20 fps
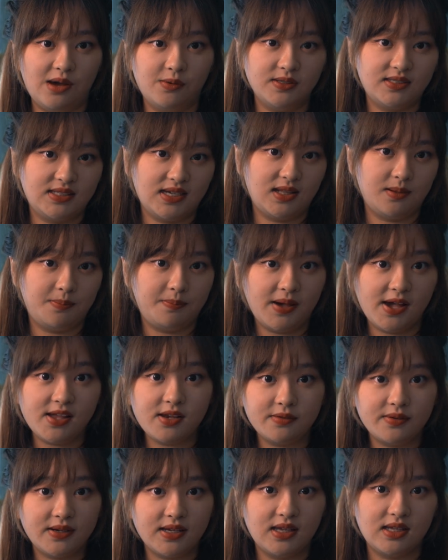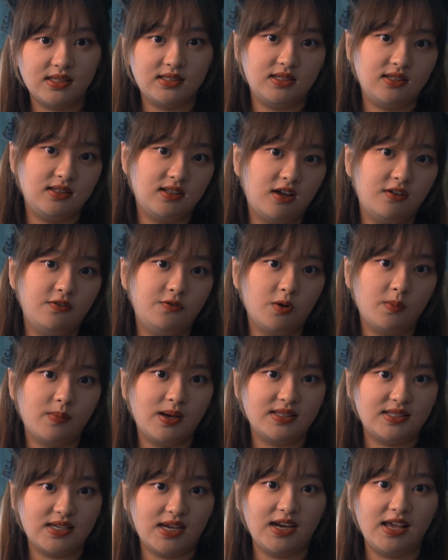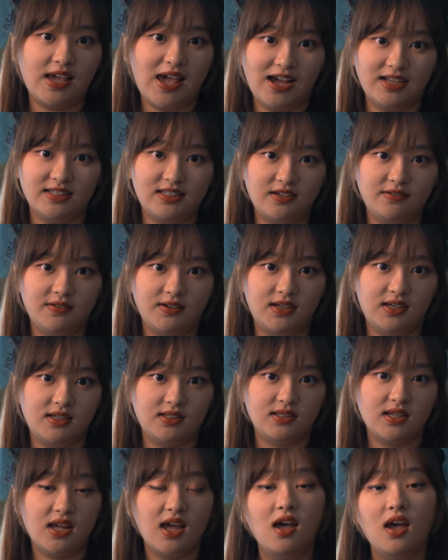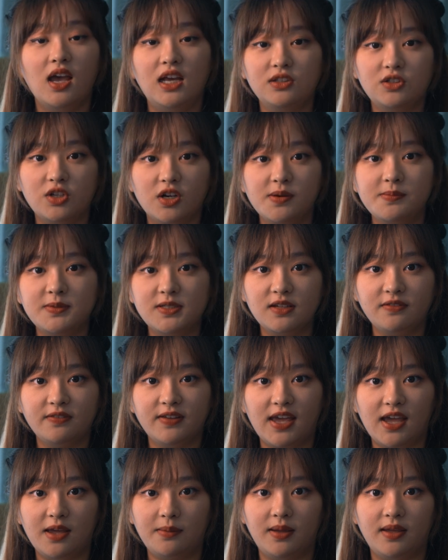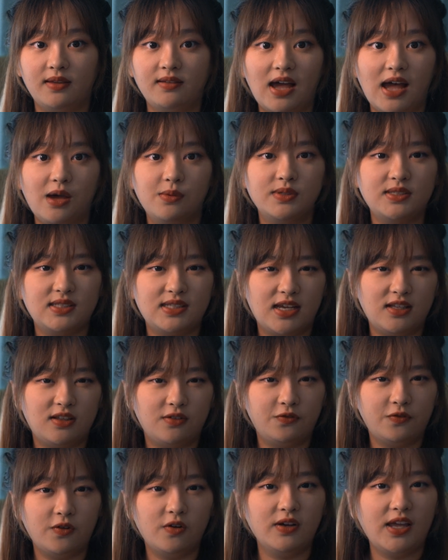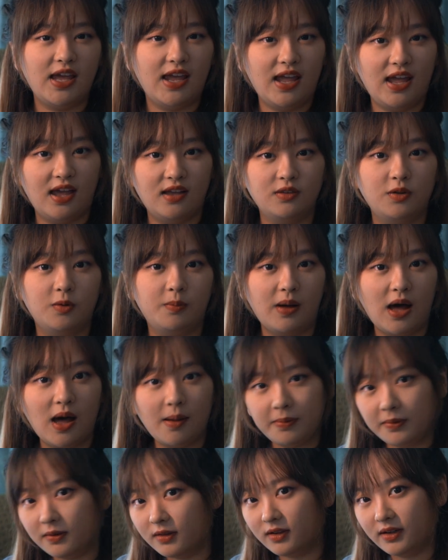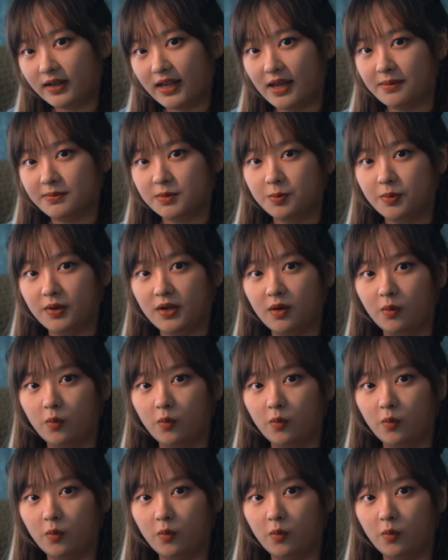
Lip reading: would say the battery is enough for my daily activities. In terms of gaming, I would say the phone can handle popular games pretty